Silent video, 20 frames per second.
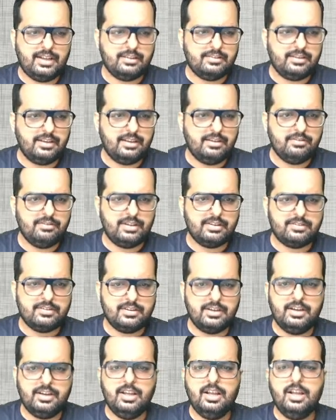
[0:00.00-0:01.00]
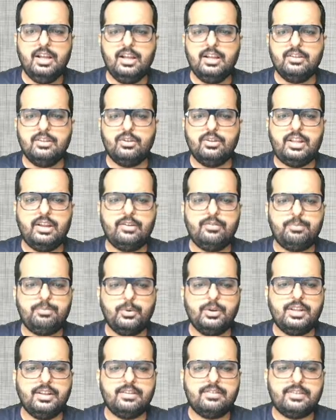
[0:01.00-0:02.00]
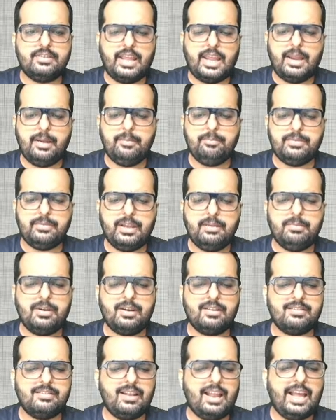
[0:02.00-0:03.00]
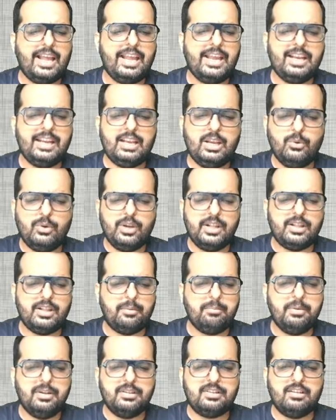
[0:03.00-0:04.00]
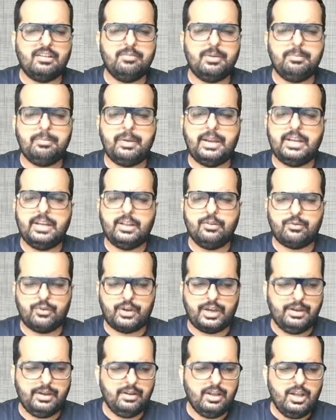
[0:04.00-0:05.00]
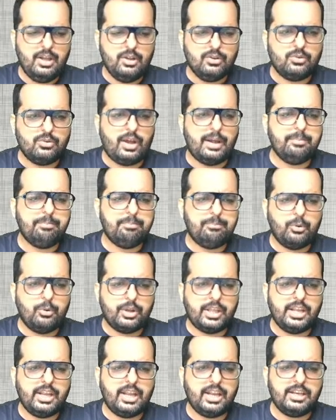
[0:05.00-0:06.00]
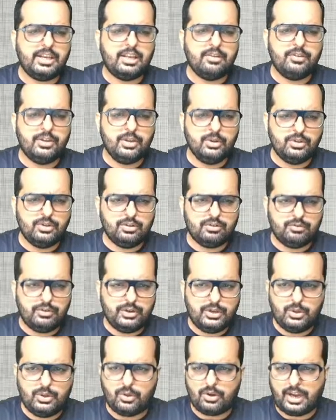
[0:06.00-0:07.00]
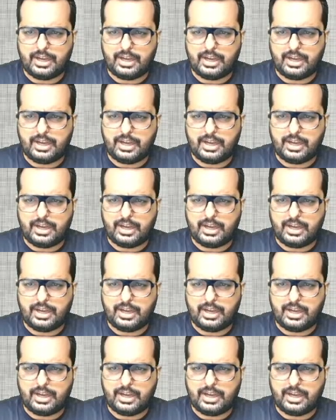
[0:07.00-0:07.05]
has invested. So they've put the same thing, but slightly only numbers have been made different. So I'm putting and giving you this video